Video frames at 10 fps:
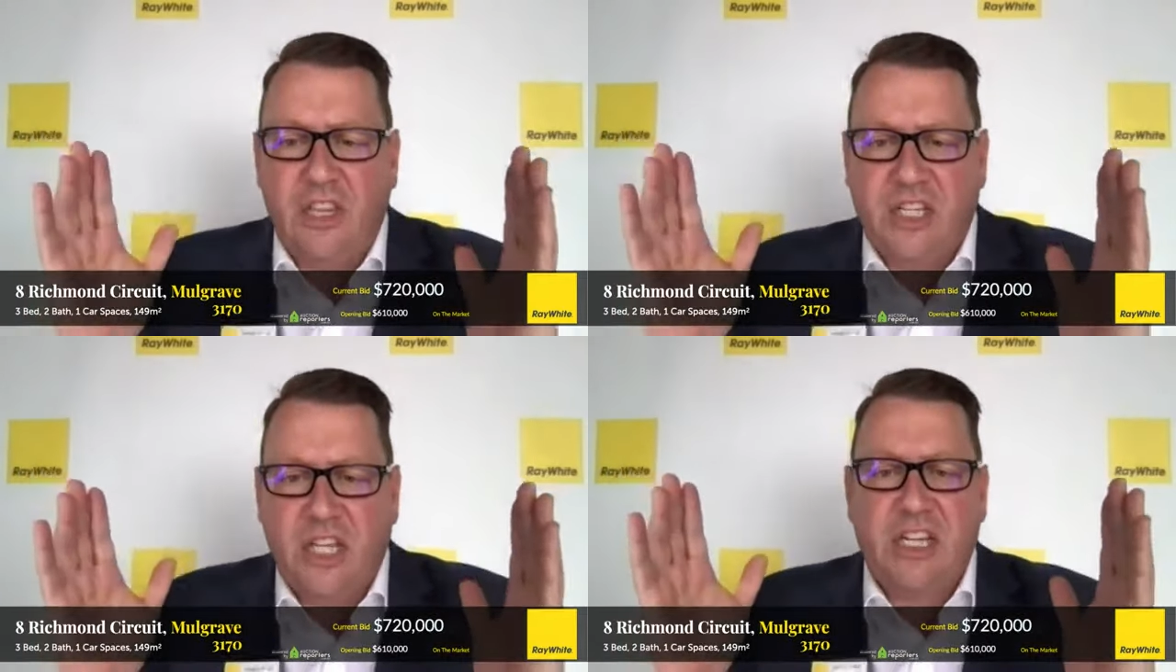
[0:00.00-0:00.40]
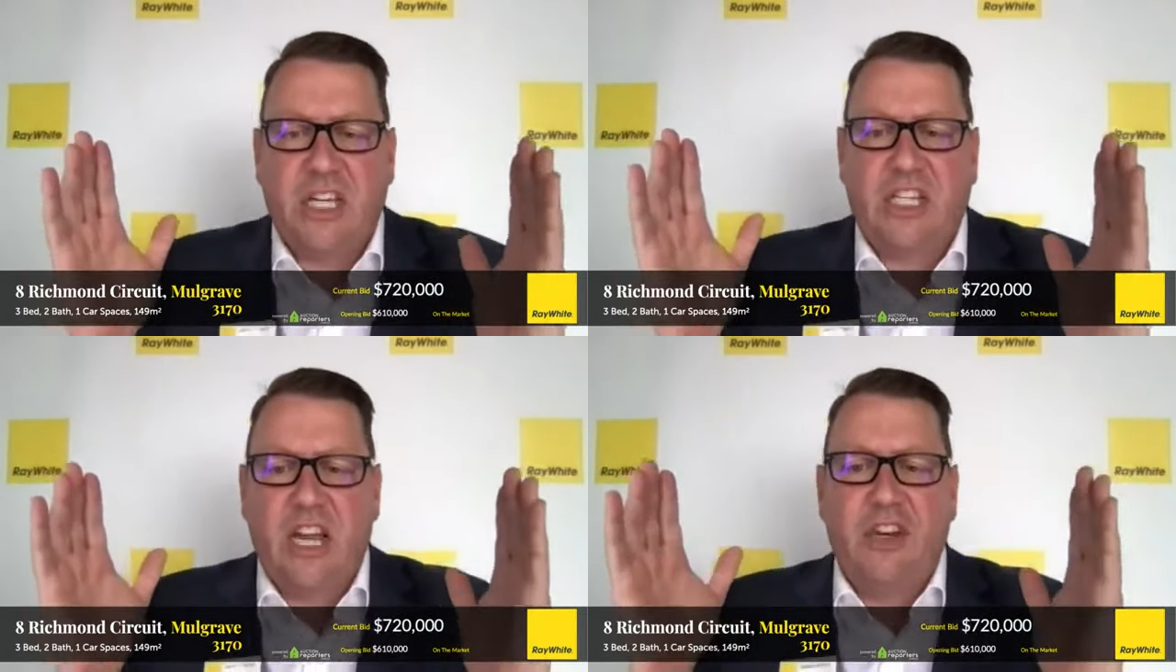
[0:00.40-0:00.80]
it is at
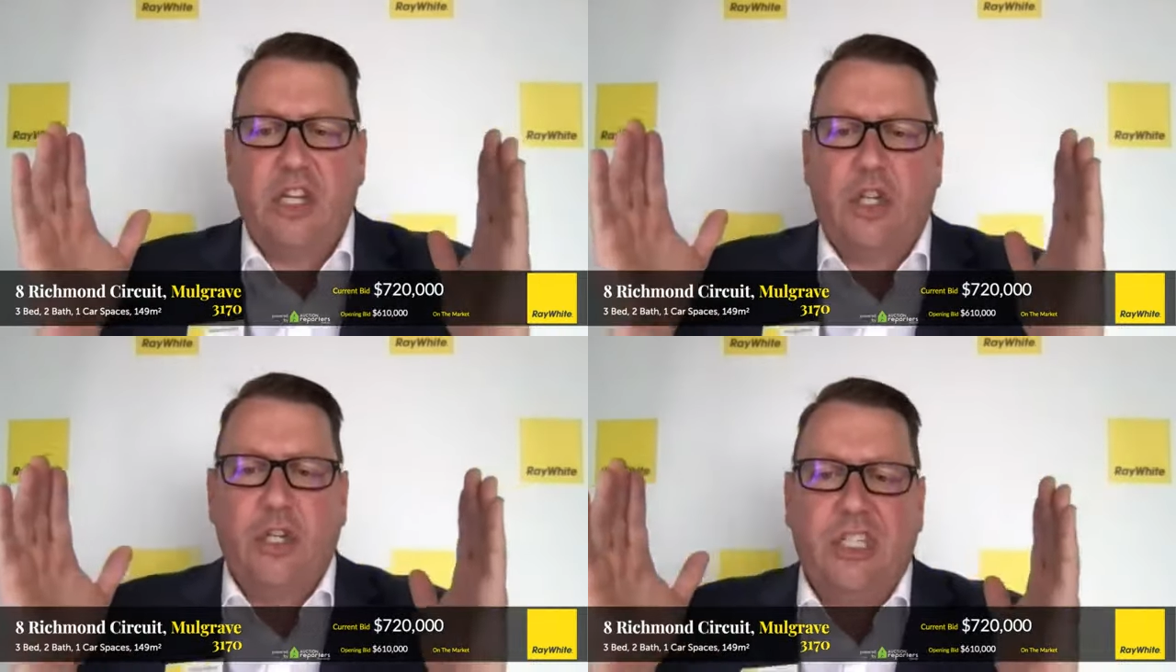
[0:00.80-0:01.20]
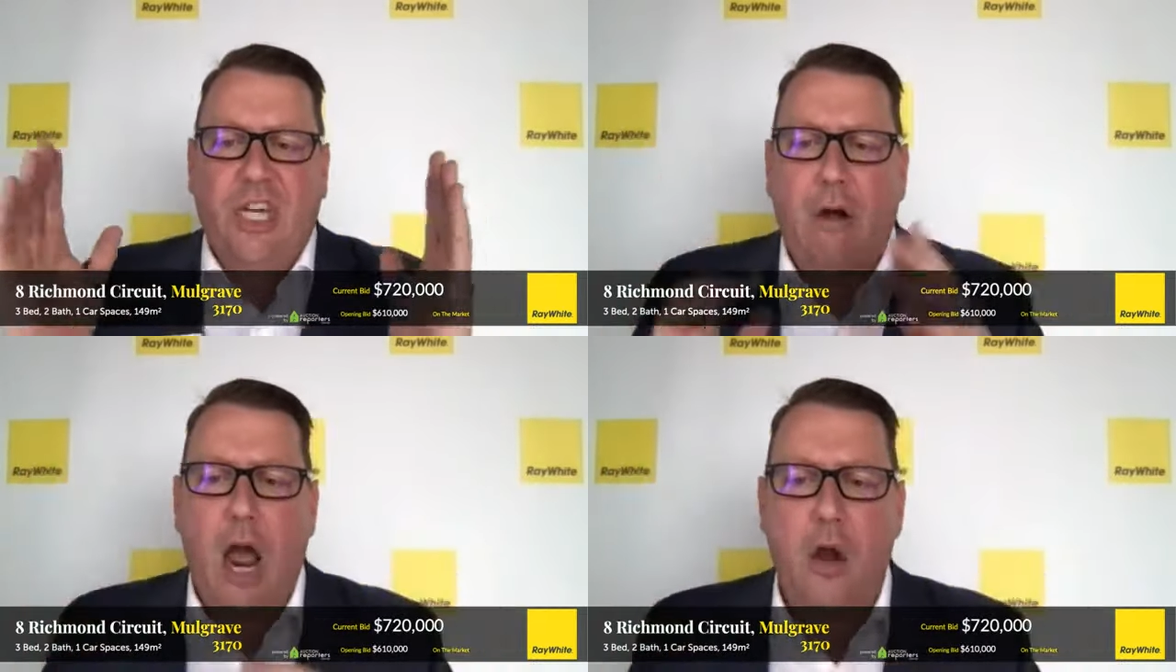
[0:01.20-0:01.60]

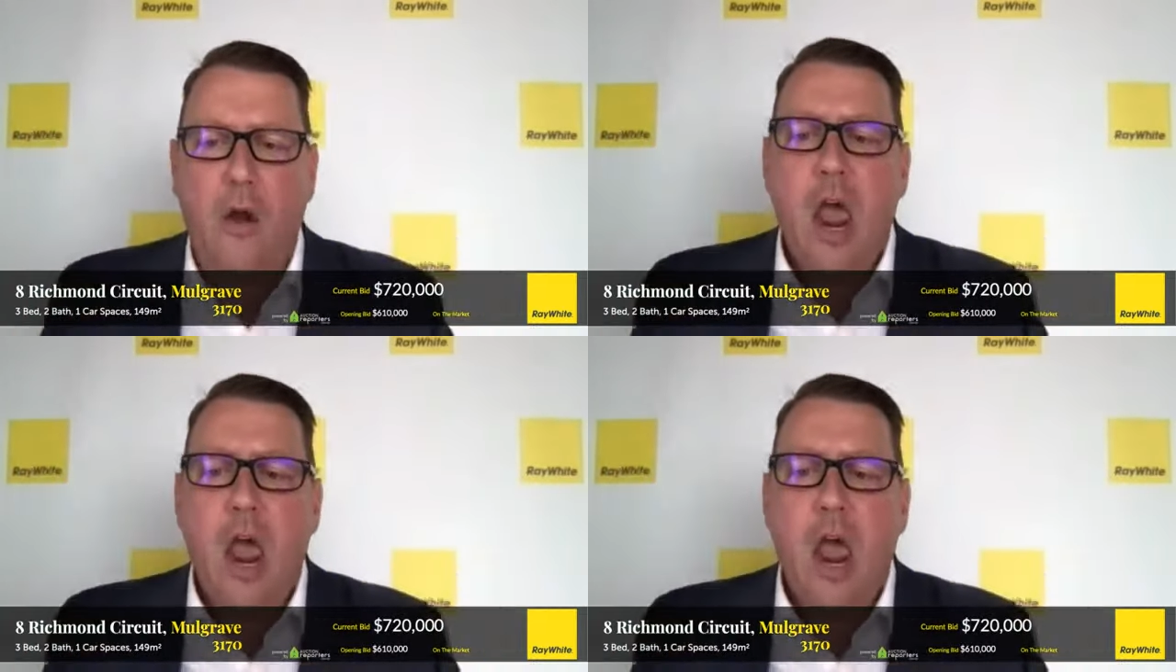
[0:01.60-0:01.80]
720.